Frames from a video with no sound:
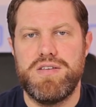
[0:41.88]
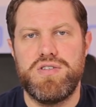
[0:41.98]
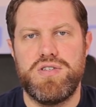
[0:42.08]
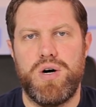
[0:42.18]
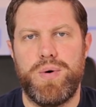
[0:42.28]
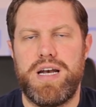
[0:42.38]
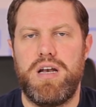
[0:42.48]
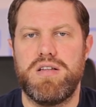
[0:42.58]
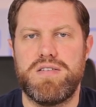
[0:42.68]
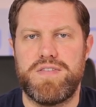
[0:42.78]
so in a
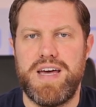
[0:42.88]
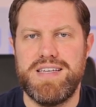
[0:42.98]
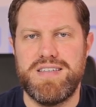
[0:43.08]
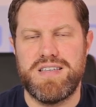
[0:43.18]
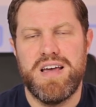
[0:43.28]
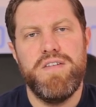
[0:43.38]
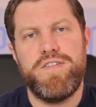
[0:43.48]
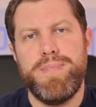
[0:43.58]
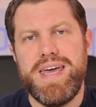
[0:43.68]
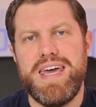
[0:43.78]
lot of cases.
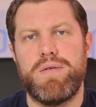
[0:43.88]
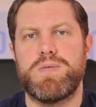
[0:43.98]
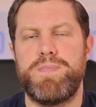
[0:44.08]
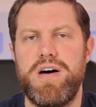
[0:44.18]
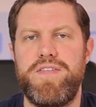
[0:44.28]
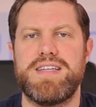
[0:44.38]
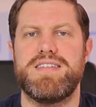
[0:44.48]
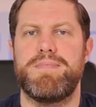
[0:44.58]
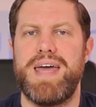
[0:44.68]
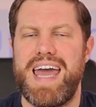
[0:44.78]
For me, it was perfect as
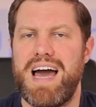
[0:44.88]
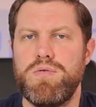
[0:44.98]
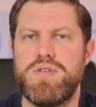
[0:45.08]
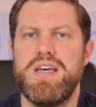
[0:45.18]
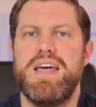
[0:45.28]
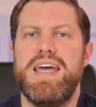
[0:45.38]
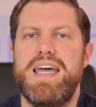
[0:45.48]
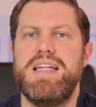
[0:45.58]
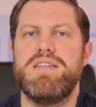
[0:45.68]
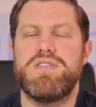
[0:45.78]
I'm getting out
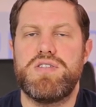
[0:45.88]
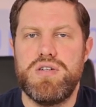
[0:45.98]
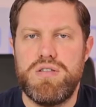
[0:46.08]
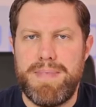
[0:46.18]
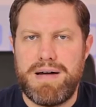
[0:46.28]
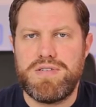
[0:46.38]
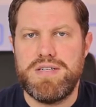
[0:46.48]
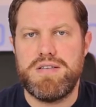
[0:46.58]
into the mountains